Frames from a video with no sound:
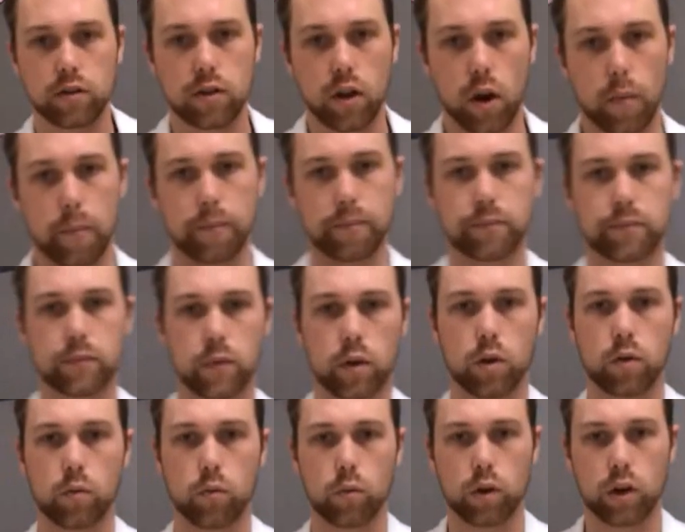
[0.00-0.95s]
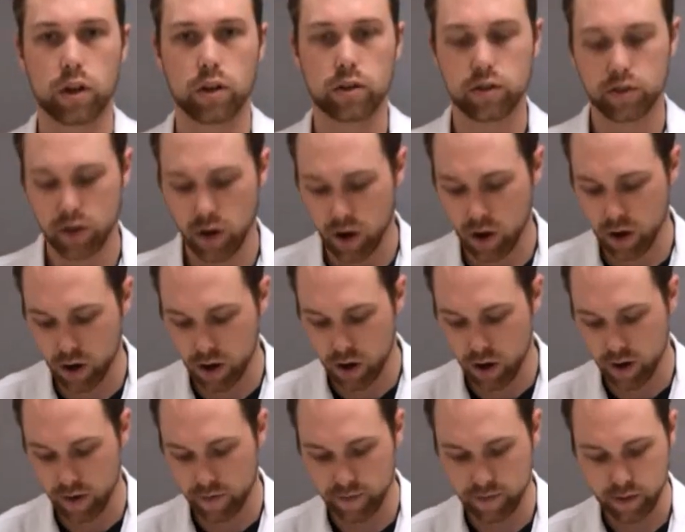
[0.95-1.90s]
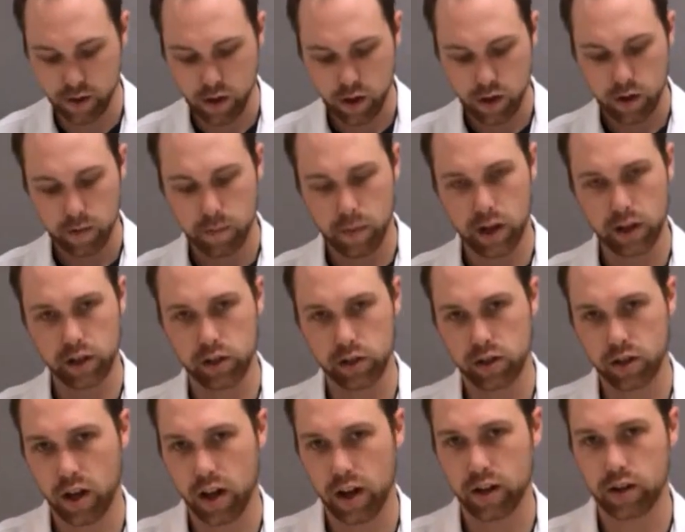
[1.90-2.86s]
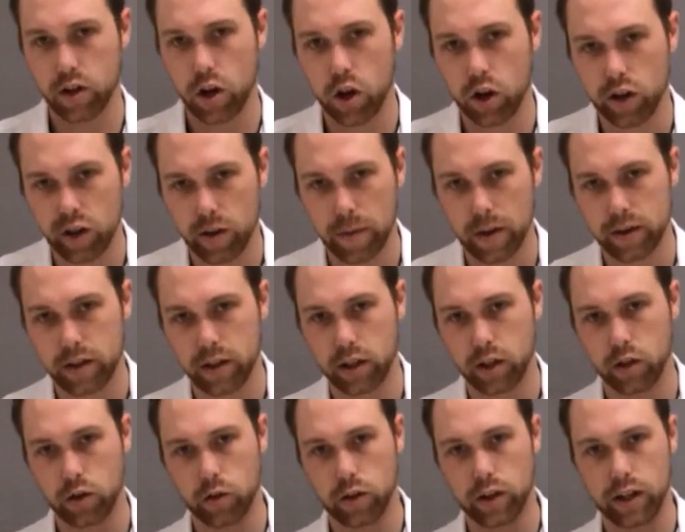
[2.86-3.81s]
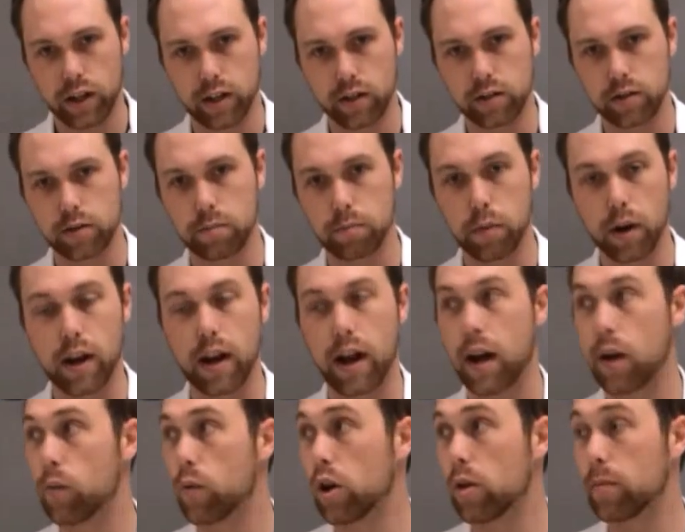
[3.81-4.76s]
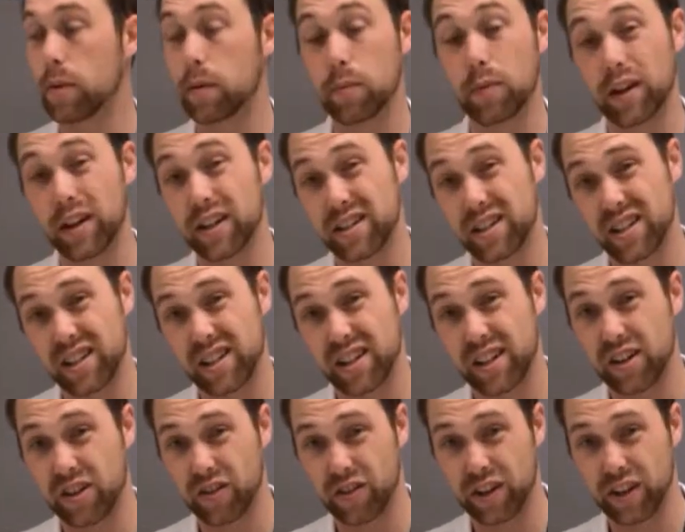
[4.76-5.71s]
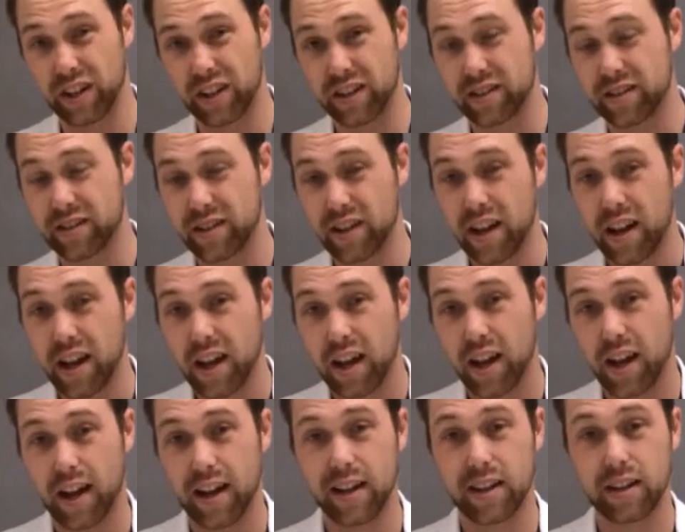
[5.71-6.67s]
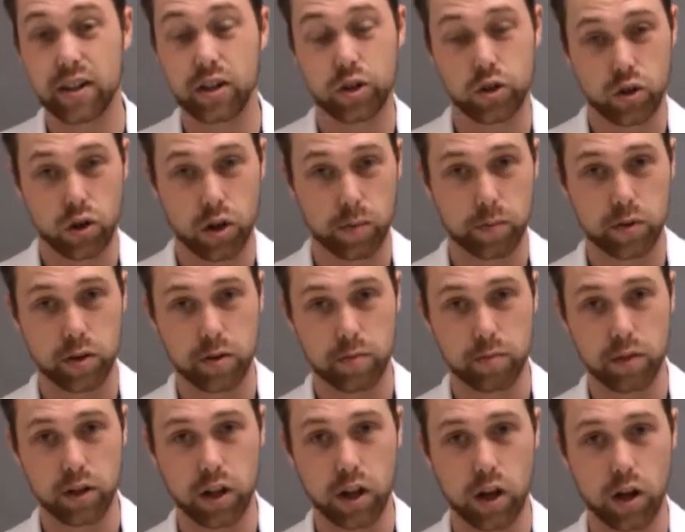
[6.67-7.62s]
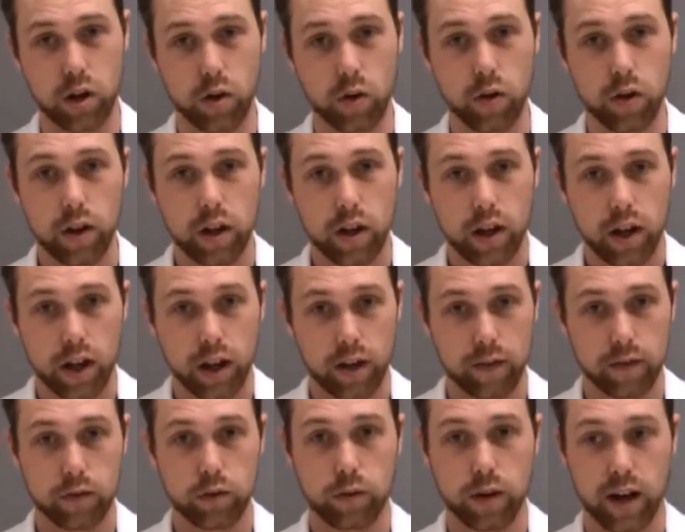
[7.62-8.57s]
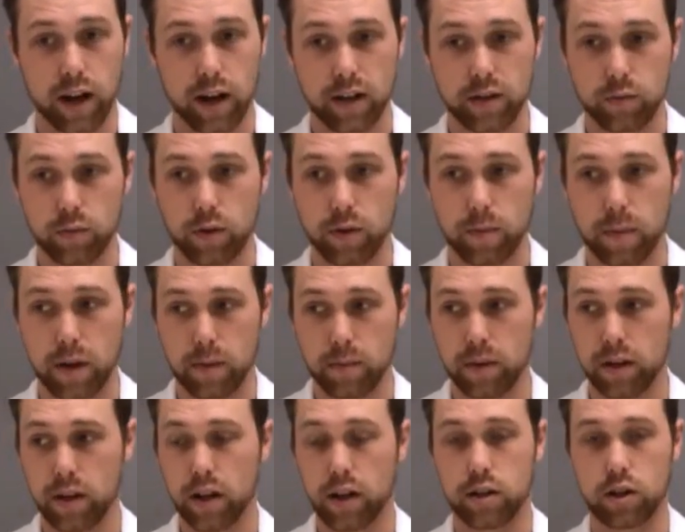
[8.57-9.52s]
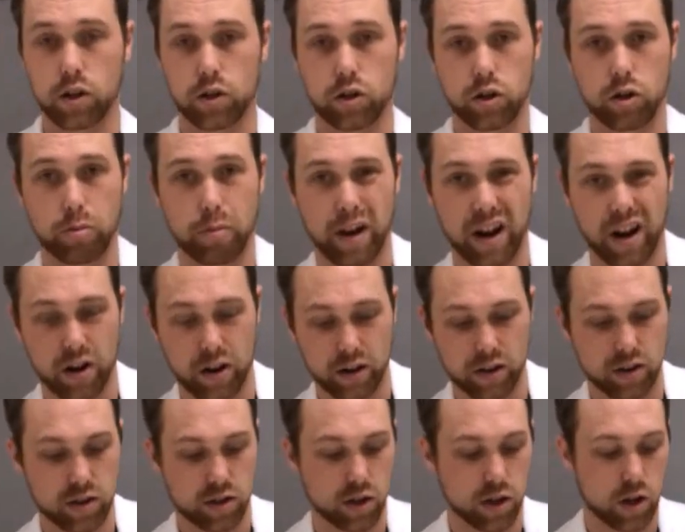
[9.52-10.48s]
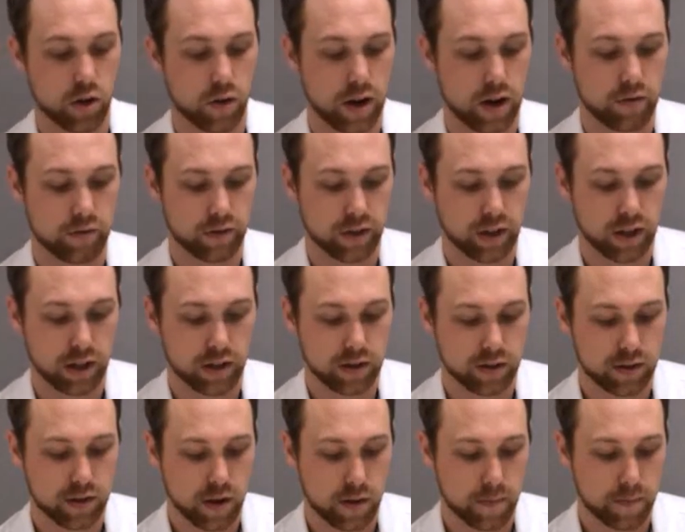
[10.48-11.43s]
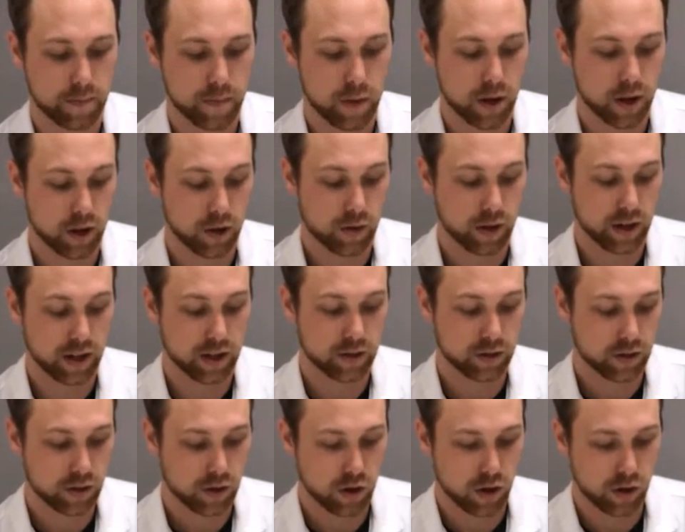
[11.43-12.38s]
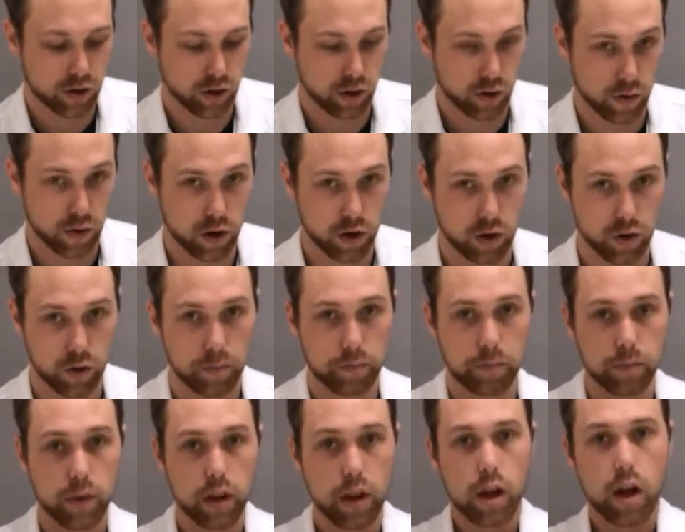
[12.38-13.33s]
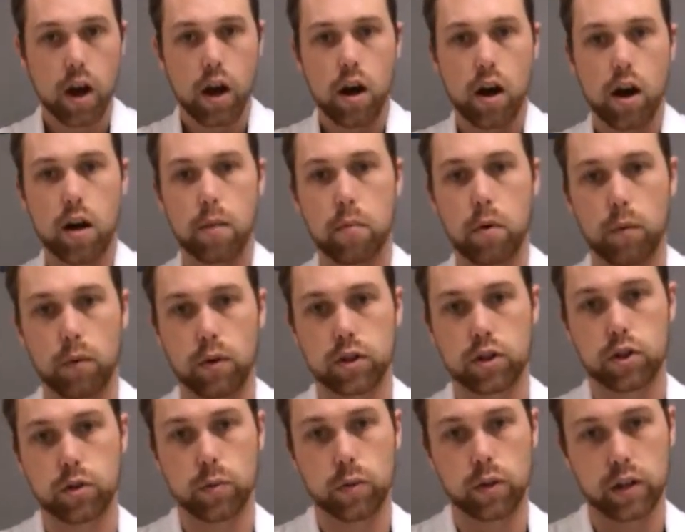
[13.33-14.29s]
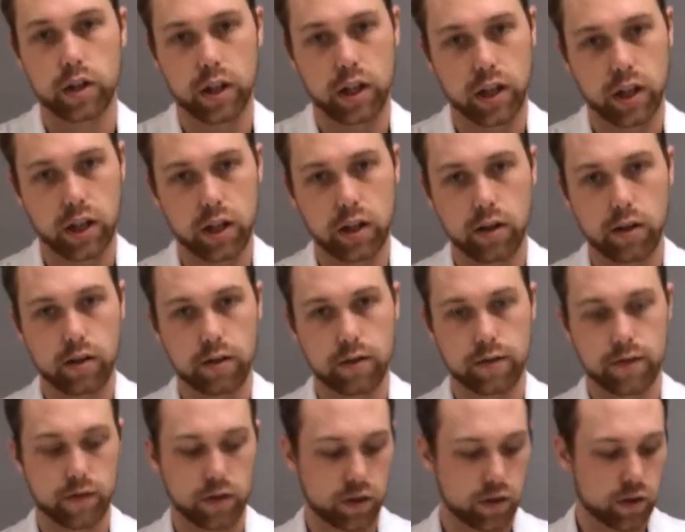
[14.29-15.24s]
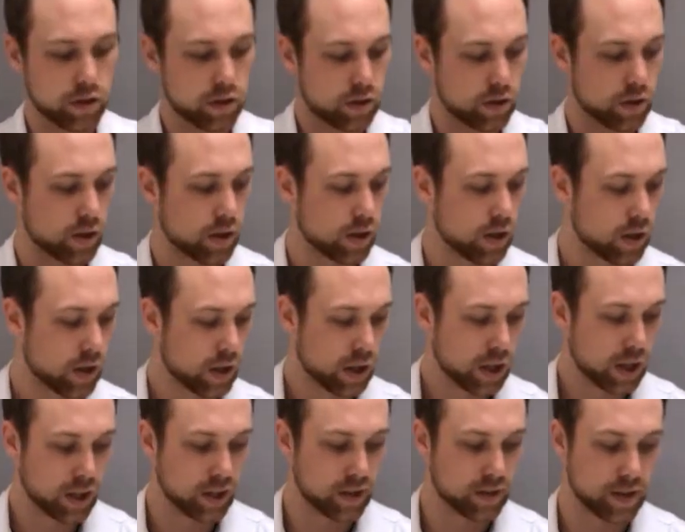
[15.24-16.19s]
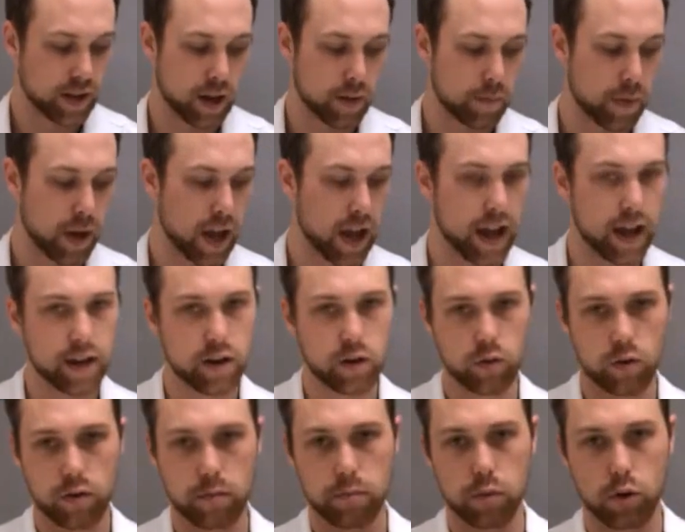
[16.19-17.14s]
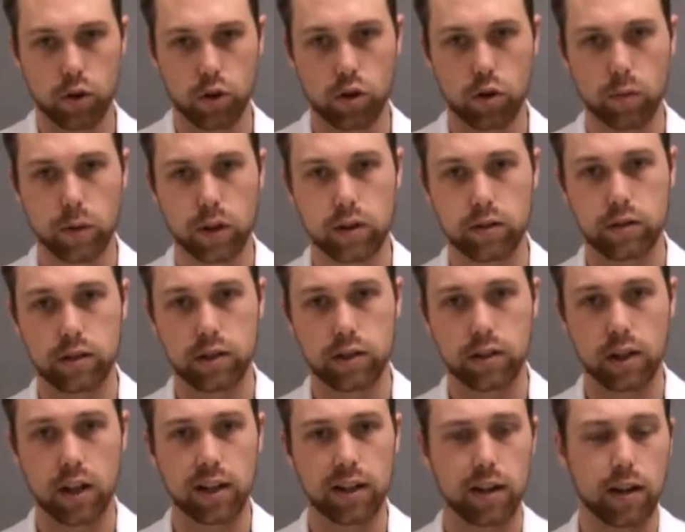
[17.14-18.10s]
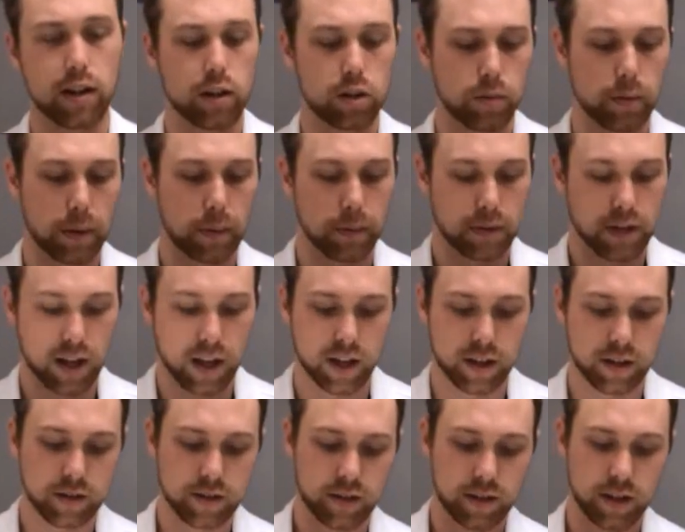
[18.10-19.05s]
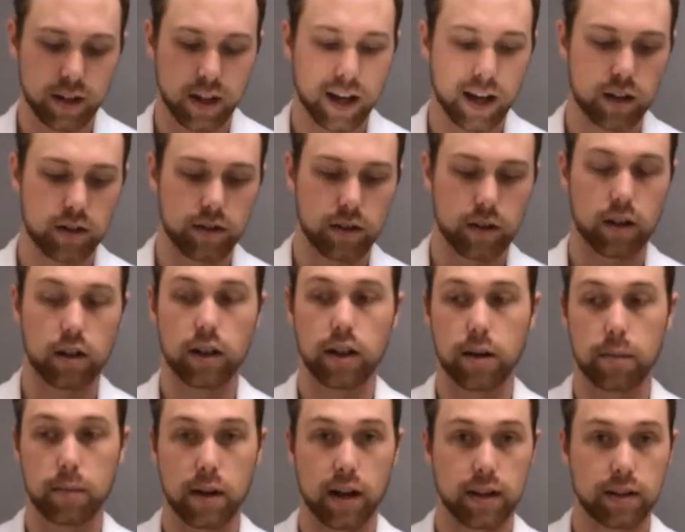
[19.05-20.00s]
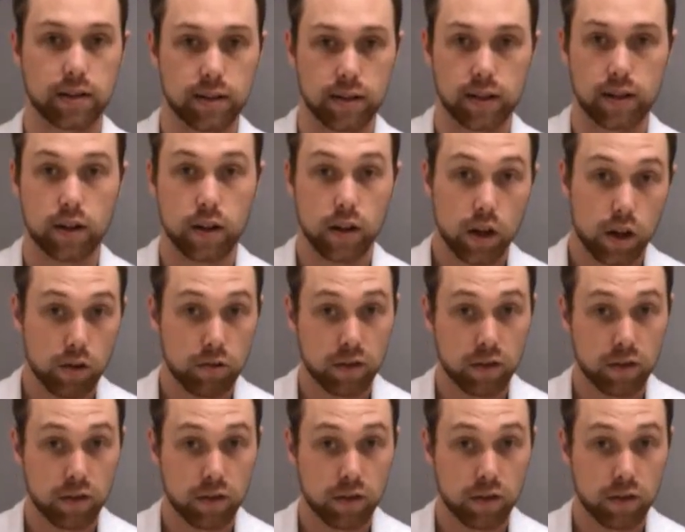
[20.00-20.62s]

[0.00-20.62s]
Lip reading: So we're going to start off by just kind of talking about the ingredients, but I will be placing the ingredients in the description below if you guys want to maybe talk to your parents to go out and get some ingredients on your own. But what you will need first is a pan or a bowl. We use these aluminum tins and they actually clean up nicely.